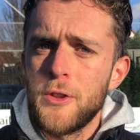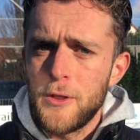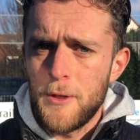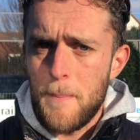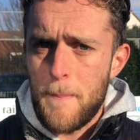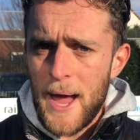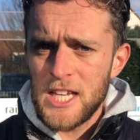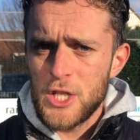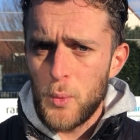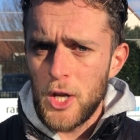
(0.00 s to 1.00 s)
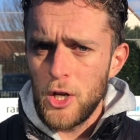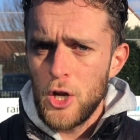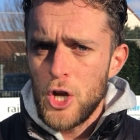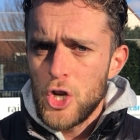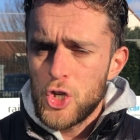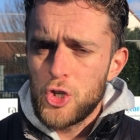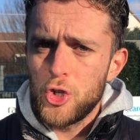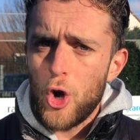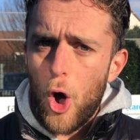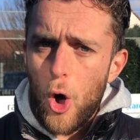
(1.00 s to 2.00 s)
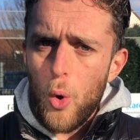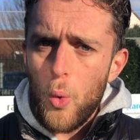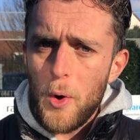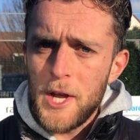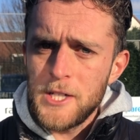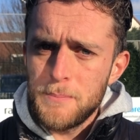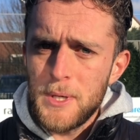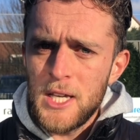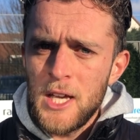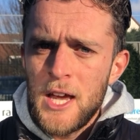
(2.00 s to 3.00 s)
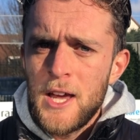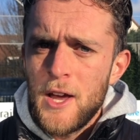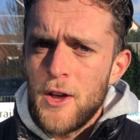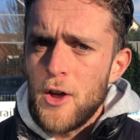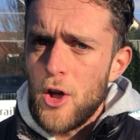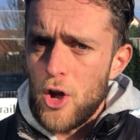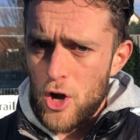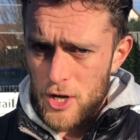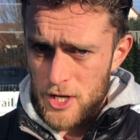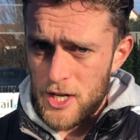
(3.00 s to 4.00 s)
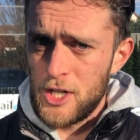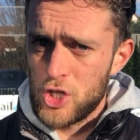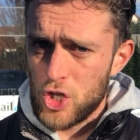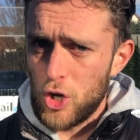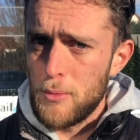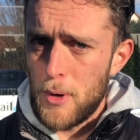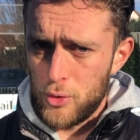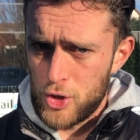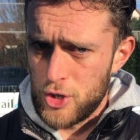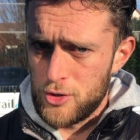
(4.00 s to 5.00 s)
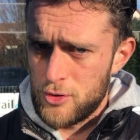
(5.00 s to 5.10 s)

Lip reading: The backswing should always be in slow motion.